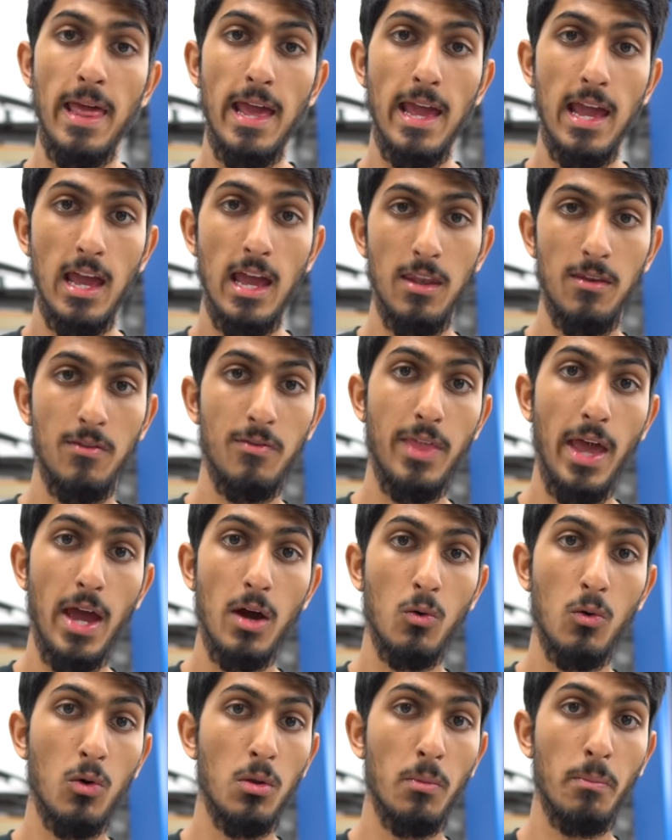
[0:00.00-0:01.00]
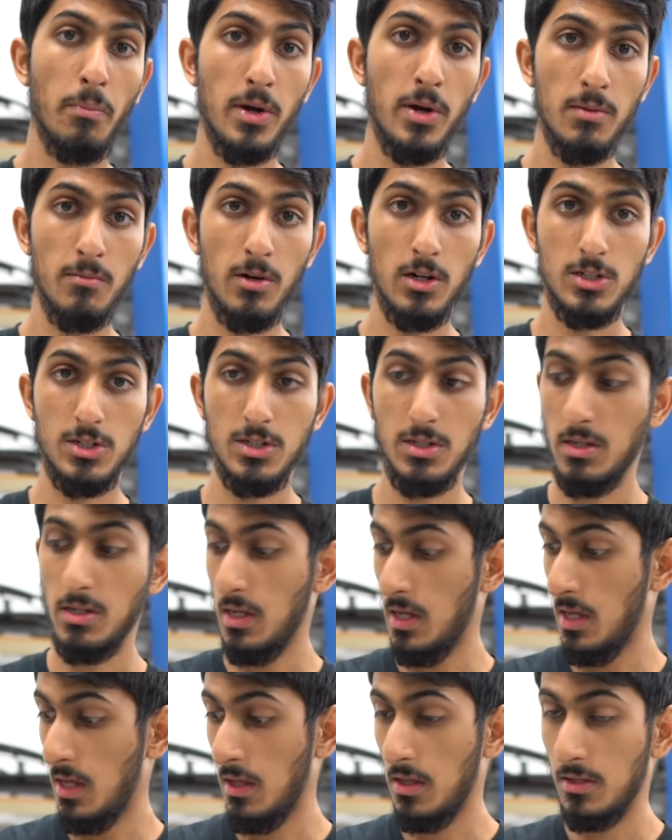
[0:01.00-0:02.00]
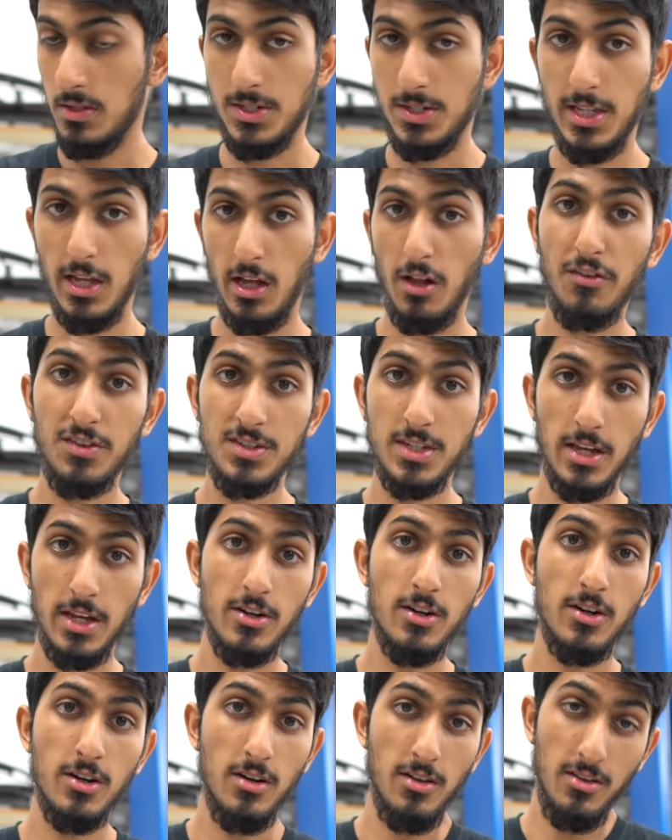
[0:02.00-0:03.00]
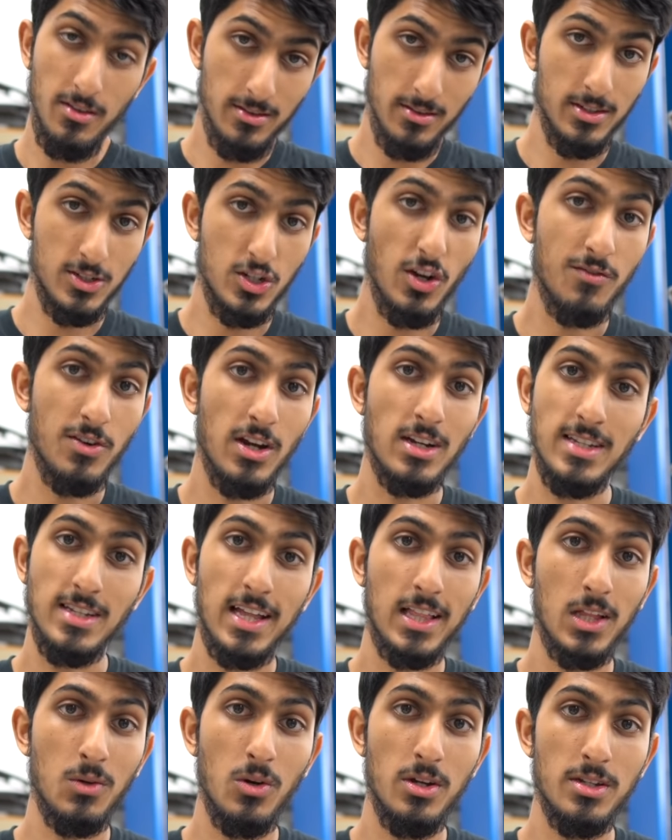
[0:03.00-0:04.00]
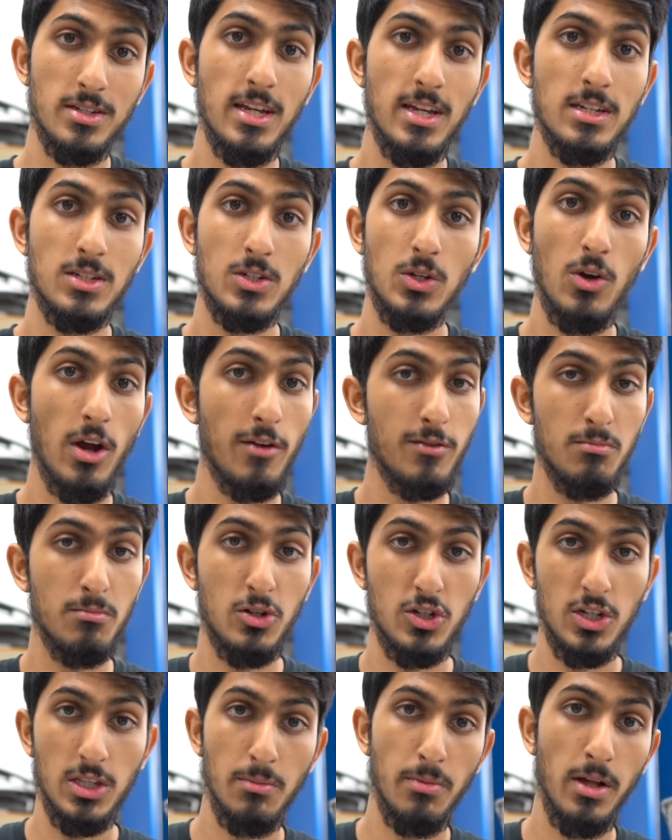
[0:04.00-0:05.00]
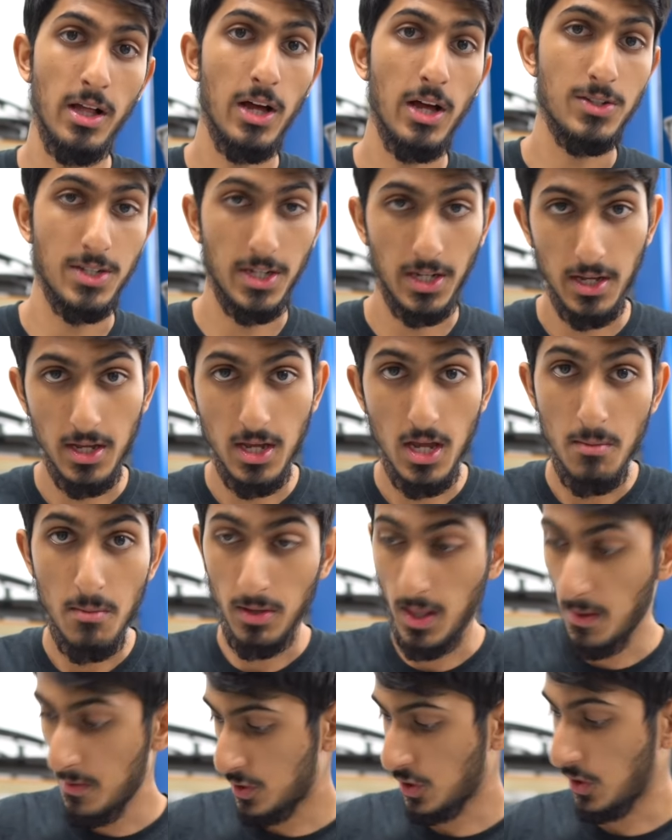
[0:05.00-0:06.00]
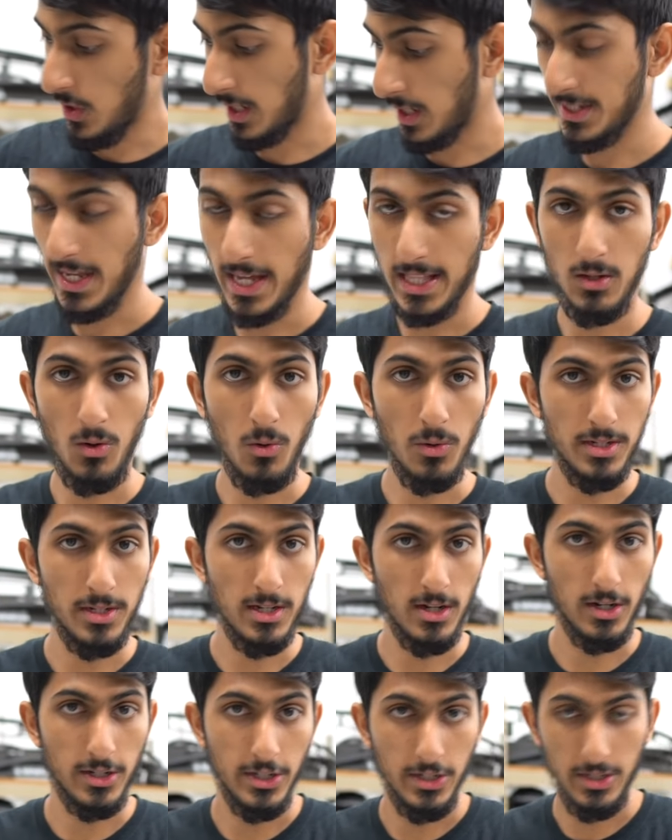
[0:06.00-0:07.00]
And that will pretty much self-center the shifter, exactly what it says, so you don't have to machine the bell housing. But let me show you exactly what we did on